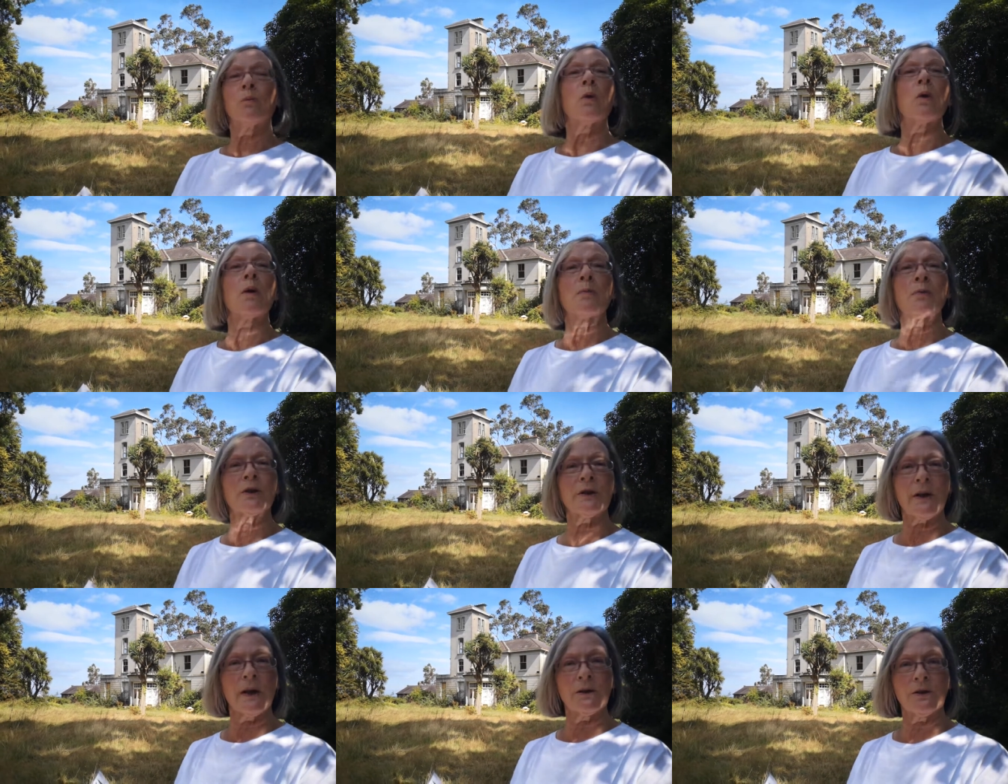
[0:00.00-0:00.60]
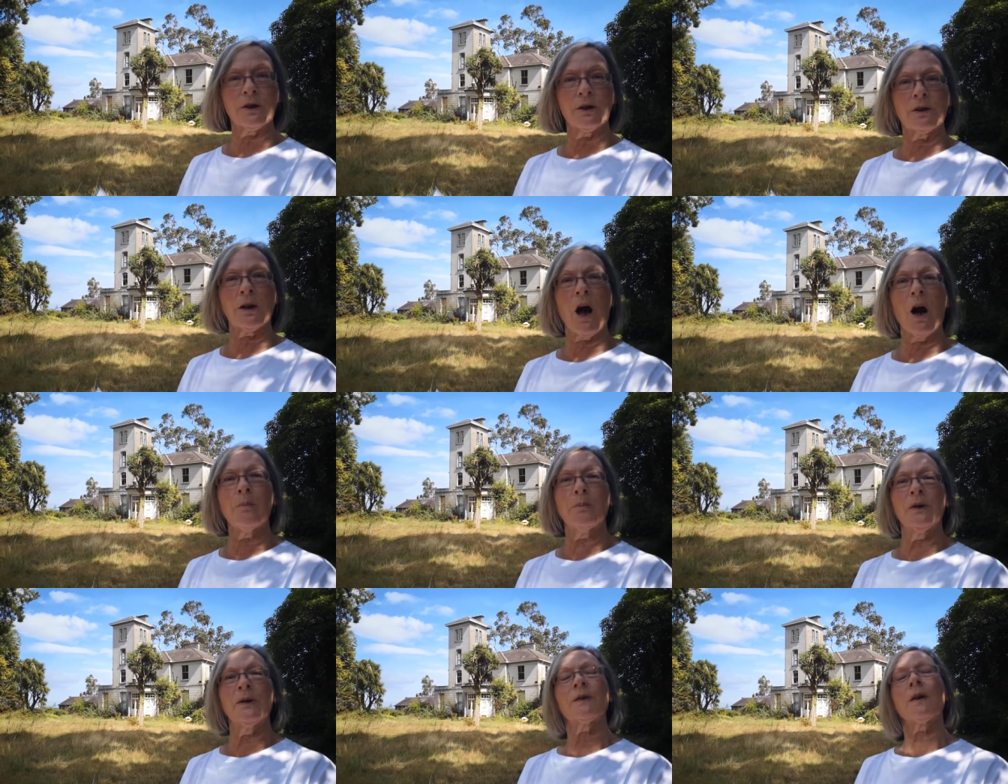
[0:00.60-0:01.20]
We presented
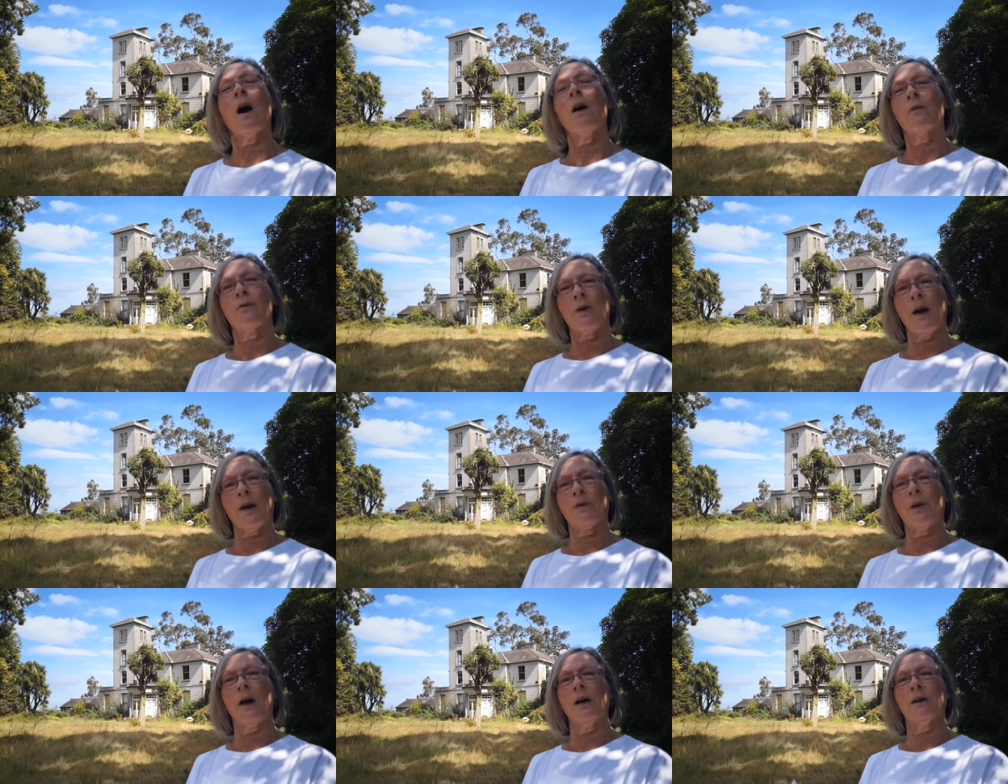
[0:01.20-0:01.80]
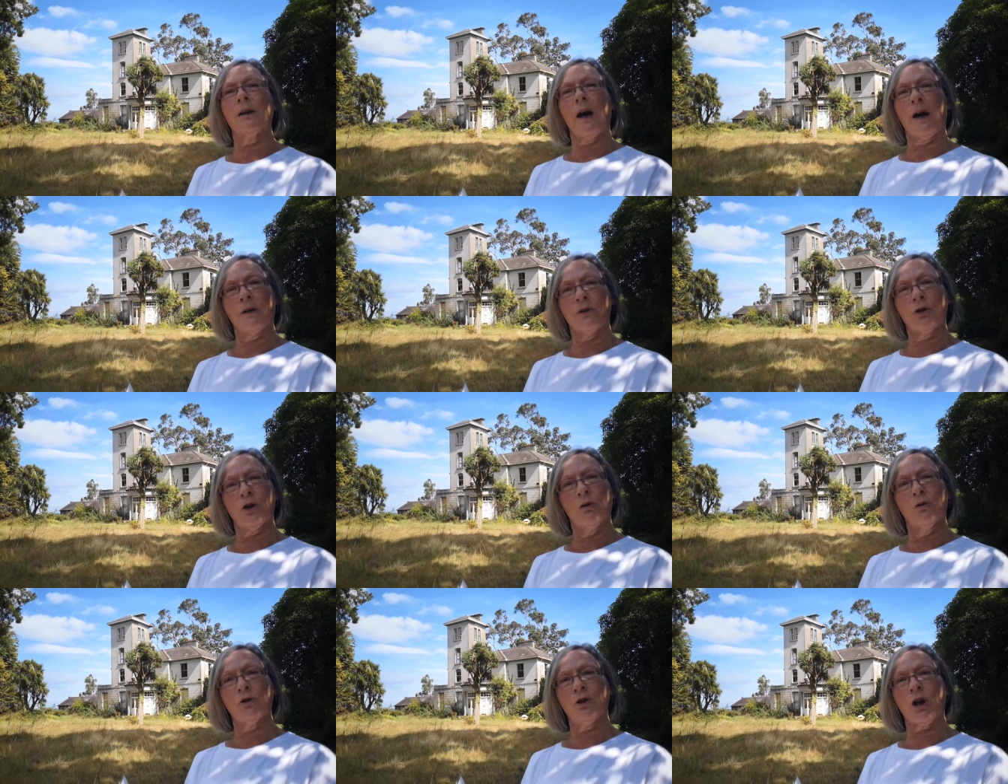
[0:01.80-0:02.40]
copies of Rathina and
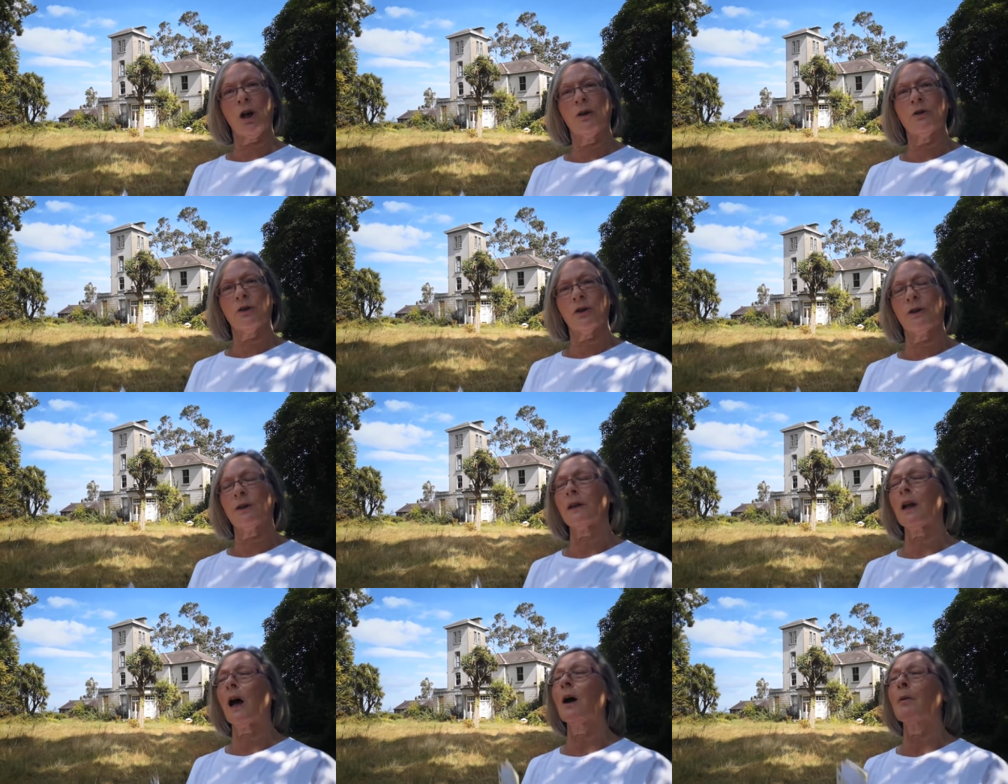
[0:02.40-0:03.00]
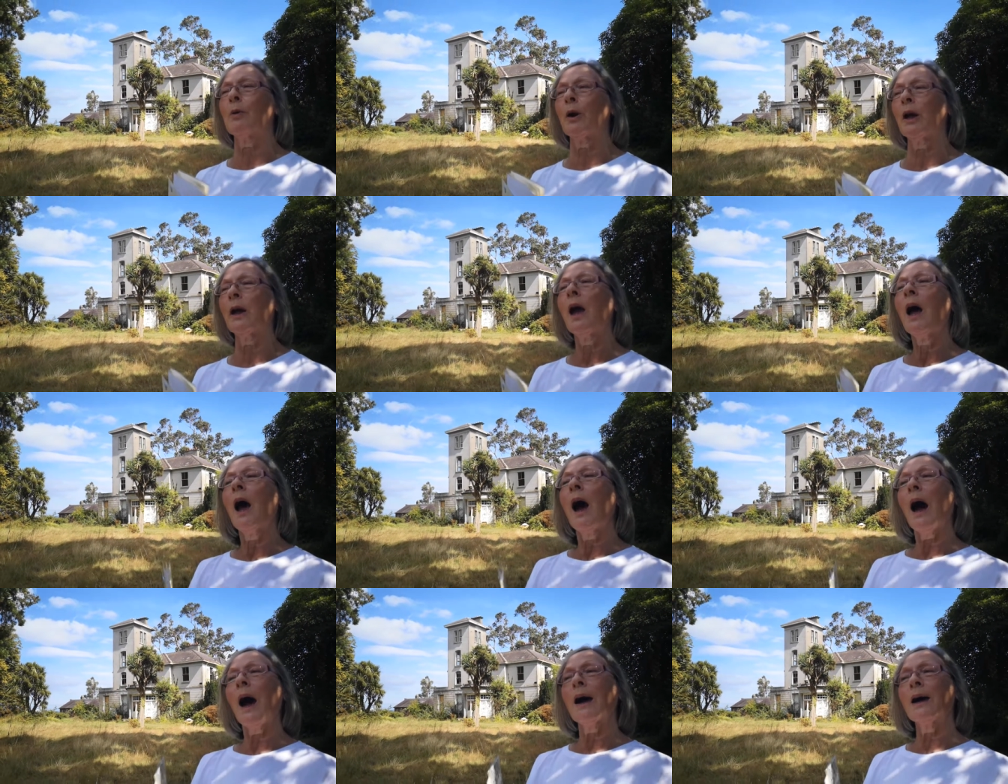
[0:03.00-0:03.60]
Old John to the library,
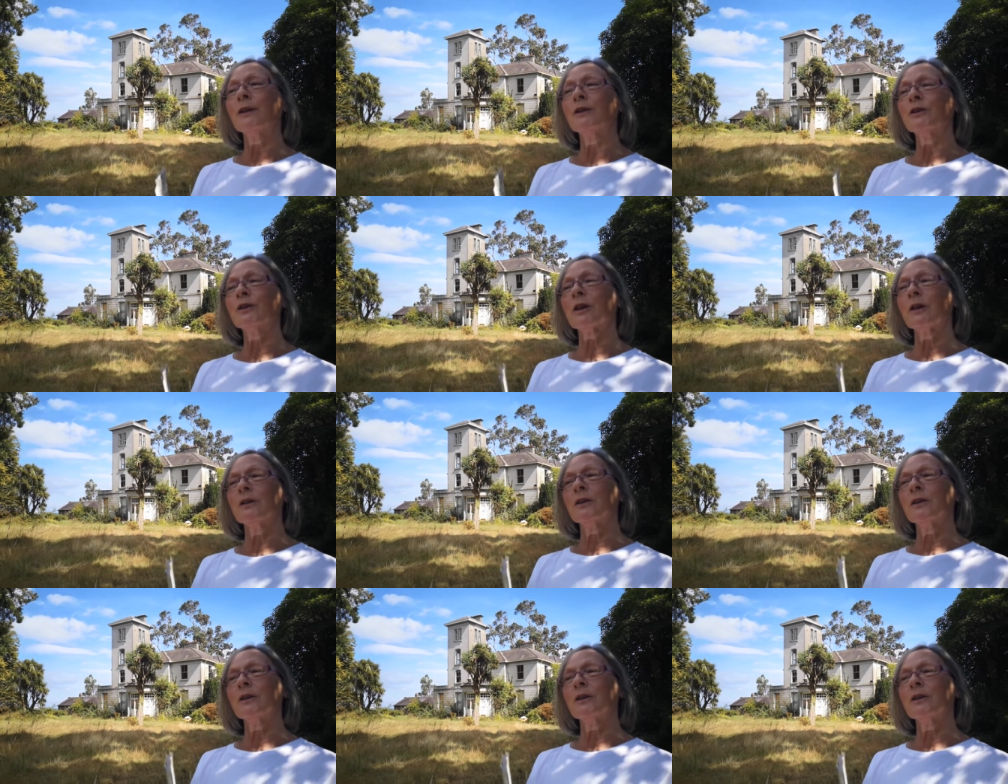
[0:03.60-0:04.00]
and